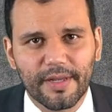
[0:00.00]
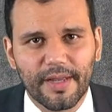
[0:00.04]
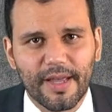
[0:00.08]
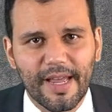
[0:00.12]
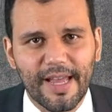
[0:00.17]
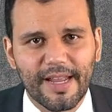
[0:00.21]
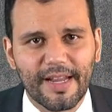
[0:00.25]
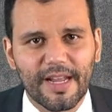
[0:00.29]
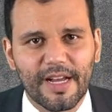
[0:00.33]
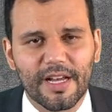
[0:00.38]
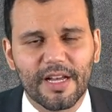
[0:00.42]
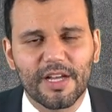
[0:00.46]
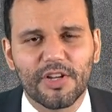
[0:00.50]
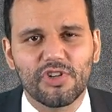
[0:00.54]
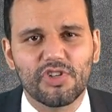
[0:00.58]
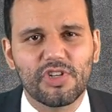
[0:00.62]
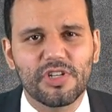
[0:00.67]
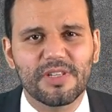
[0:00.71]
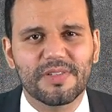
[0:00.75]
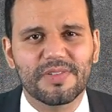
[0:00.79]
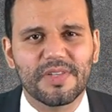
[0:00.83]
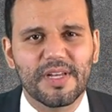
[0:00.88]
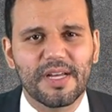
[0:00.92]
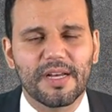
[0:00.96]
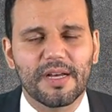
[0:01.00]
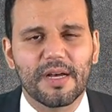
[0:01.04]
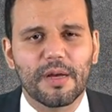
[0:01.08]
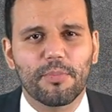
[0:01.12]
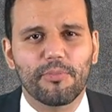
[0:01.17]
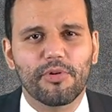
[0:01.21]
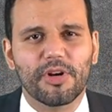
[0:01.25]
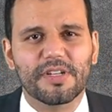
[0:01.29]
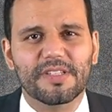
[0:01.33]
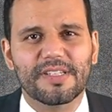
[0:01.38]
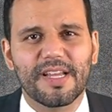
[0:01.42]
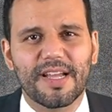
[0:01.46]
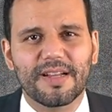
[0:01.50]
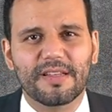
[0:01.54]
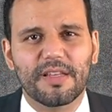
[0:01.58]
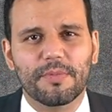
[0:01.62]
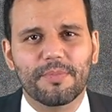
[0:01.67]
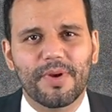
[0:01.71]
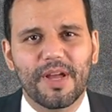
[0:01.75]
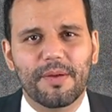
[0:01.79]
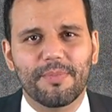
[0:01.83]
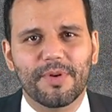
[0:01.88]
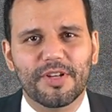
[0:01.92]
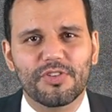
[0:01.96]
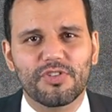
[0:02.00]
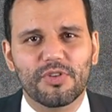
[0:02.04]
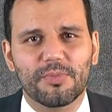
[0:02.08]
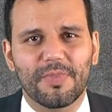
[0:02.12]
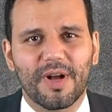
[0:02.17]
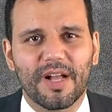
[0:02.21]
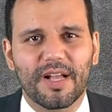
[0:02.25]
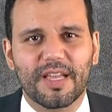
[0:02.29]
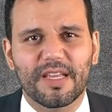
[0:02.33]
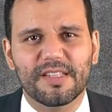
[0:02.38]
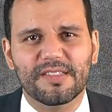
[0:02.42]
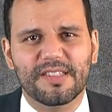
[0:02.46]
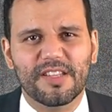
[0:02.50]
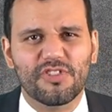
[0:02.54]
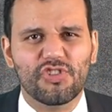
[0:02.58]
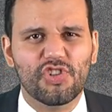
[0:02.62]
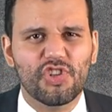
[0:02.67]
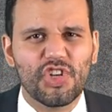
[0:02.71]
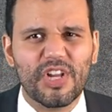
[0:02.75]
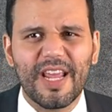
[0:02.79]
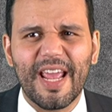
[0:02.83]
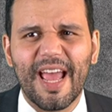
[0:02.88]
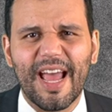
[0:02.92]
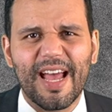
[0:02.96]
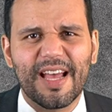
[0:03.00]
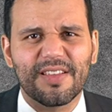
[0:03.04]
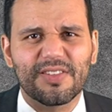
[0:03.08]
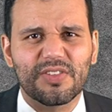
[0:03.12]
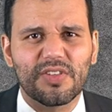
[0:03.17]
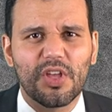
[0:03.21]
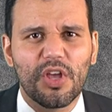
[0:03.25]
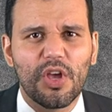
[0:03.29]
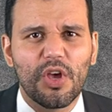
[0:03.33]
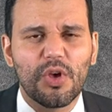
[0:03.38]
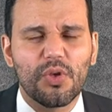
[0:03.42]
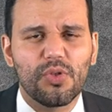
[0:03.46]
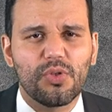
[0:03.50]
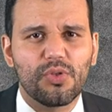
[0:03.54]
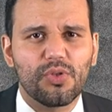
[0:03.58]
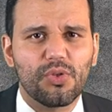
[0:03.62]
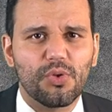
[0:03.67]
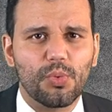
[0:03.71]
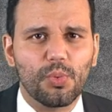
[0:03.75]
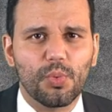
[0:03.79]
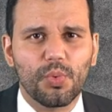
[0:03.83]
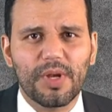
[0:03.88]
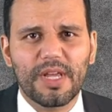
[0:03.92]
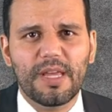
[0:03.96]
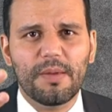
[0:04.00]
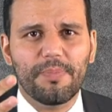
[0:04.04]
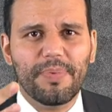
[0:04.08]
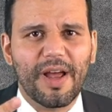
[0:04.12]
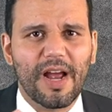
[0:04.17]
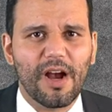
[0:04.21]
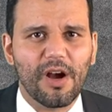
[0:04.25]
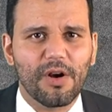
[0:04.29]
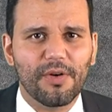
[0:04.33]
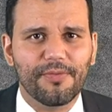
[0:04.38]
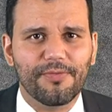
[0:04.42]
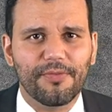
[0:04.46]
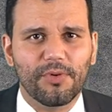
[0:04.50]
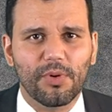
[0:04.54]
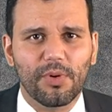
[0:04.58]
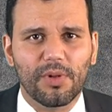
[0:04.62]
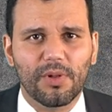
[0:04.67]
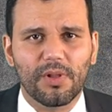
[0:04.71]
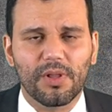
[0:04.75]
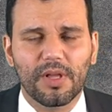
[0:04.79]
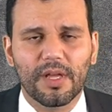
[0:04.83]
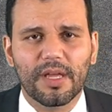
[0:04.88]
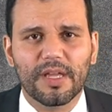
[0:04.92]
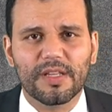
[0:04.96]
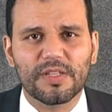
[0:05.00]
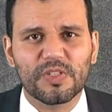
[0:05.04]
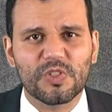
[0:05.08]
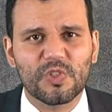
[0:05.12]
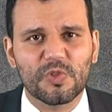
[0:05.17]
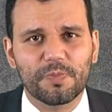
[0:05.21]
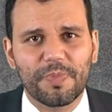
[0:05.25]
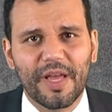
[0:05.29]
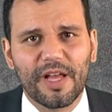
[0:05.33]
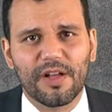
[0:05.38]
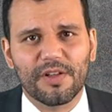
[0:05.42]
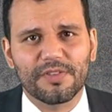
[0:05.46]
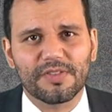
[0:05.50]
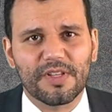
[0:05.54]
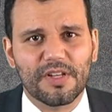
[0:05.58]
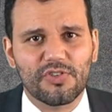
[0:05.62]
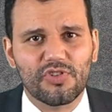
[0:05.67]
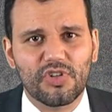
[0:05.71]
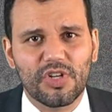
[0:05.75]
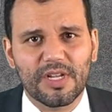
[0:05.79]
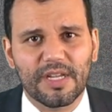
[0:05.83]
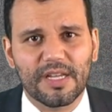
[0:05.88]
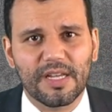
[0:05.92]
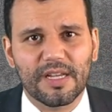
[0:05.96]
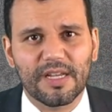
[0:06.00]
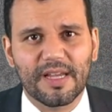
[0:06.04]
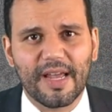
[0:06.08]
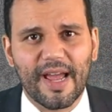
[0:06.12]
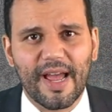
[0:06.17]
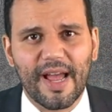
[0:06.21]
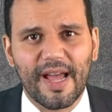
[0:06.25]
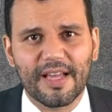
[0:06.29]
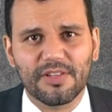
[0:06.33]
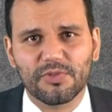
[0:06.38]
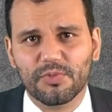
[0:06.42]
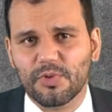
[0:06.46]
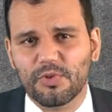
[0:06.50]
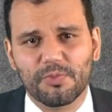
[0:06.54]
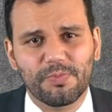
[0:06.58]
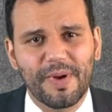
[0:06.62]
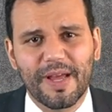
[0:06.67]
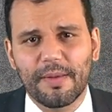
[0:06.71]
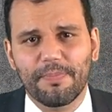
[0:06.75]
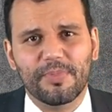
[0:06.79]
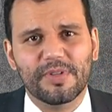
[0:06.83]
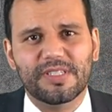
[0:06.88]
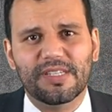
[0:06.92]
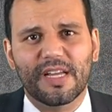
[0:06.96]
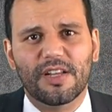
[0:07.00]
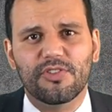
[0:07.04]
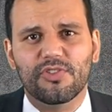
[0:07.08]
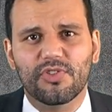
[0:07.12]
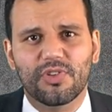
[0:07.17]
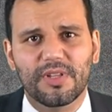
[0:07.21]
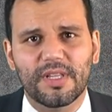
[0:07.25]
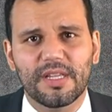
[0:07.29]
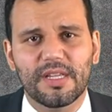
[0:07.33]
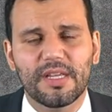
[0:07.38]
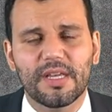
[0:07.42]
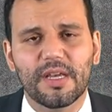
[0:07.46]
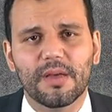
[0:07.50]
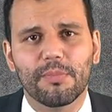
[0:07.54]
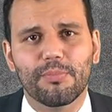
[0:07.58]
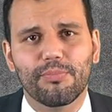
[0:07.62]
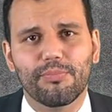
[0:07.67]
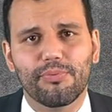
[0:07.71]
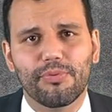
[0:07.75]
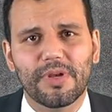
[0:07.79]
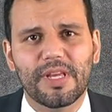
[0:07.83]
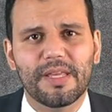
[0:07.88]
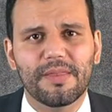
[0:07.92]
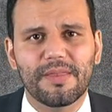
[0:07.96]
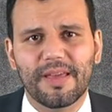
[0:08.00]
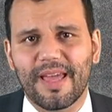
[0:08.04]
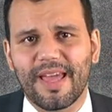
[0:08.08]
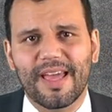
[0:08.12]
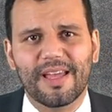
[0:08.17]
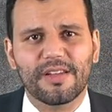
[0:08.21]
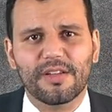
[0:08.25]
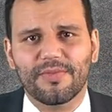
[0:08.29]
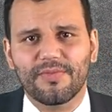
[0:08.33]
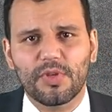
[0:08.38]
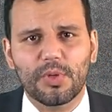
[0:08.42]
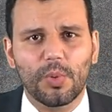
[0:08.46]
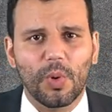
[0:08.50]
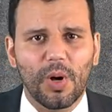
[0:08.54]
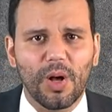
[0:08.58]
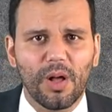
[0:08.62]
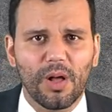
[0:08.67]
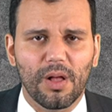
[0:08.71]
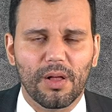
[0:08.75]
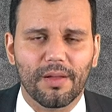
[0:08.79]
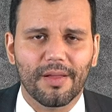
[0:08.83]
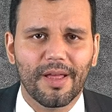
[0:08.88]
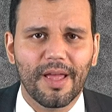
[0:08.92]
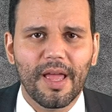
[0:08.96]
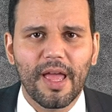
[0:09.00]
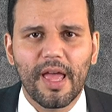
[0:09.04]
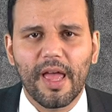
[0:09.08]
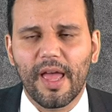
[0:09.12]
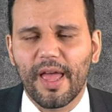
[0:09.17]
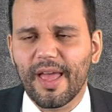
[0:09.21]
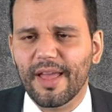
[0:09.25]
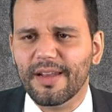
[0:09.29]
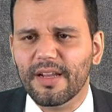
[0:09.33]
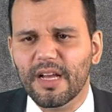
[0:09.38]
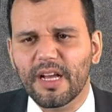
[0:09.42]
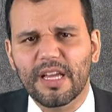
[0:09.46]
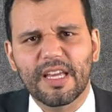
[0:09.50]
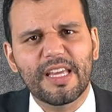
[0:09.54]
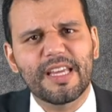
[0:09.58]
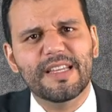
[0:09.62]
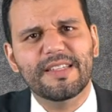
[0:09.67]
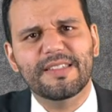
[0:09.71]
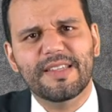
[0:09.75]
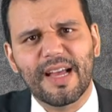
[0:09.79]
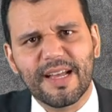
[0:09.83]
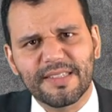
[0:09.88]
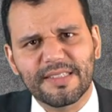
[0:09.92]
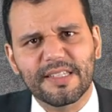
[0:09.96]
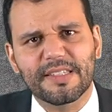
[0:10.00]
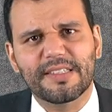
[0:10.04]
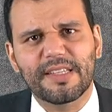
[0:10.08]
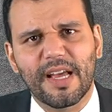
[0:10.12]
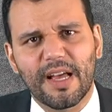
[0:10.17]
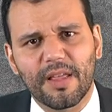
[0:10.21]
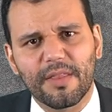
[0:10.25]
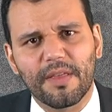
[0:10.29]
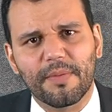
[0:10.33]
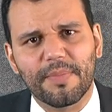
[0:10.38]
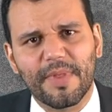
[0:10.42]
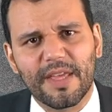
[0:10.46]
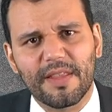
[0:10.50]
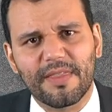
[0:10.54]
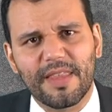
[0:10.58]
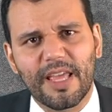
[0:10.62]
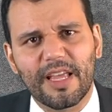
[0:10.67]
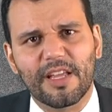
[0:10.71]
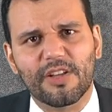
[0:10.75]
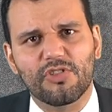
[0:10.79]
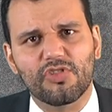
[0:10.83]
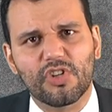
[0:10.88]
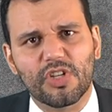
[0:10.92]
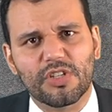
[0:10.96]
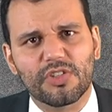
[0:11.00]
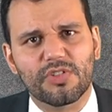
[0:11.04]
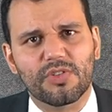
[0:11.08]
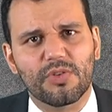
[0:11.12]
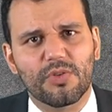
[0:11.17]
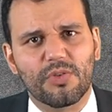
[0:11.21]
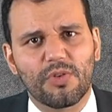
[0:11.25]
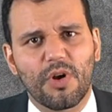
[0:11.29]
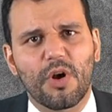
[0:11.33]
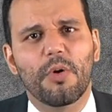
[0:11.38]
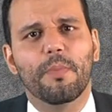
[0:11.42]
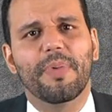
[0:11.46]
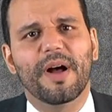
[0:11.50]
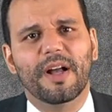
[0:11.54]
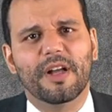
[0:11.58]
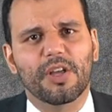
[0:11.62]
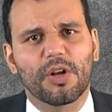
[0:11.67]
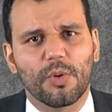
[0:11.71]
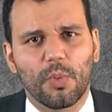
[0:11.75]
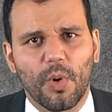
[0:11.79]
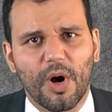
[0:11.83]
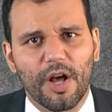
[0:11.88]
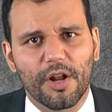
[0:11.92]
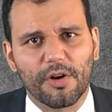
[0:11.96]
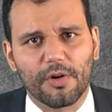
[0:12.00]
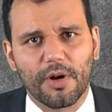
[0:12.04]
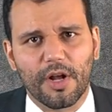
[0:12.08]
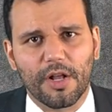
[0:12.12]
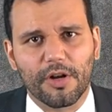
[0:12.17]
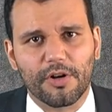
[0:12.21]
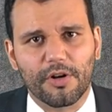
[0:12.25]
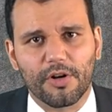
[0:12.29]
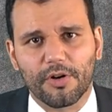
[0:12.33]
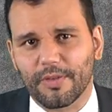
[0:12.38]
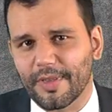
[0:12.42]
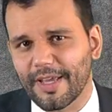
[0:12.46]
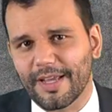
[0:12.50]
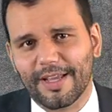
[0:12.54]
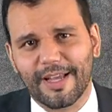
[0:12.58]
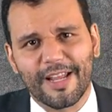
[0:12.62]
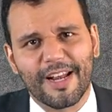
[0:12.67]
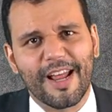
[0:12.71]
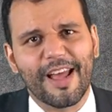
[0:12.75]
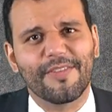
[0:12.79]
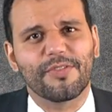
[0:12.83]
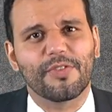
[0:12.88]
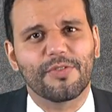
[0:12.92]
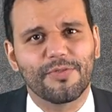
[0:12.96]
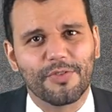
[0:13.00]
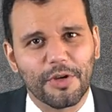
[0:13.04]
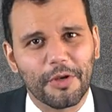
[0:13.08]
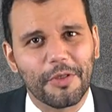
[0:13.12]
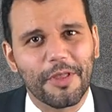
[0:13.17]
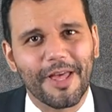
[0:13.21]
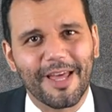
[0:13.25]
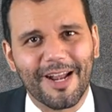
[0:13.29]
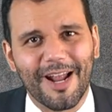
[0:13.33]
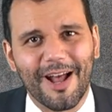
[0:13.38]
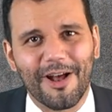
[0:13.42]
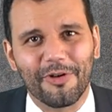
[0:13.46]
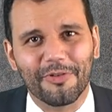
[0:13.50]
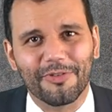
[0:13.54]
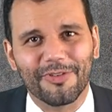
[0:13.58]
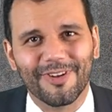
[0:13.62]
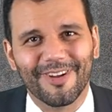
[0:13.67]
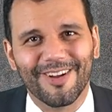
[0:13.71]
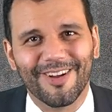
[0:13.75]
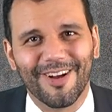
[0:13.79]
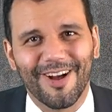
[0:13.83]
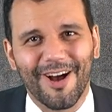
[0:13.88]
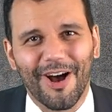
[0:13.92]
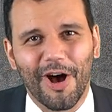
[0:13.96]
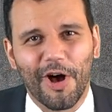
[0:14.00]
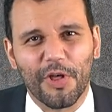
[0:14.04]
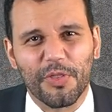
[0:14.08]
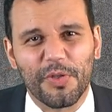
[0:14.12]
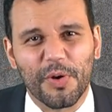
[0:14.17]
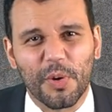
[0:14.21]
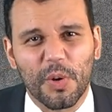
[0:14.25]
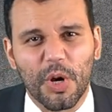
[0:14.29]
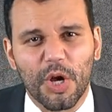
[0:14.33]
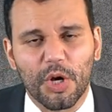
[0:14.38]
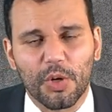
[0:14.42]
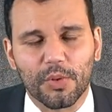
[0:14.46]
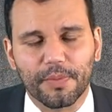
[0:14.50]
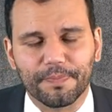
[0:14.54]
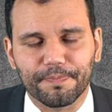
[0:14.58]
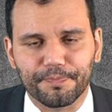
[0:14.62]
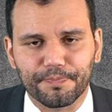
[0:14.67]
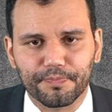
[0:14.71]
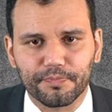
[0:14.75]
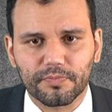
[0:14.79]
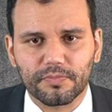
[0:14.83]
And uh, she's uh, protected by a bunch of monkeys, and she has three powerful spells that she can cast, which might potentially breathe the end of you all. And uh, he doesn't tell them that they can just throw a bucket of water on her. They kind of have to figure that out on their own.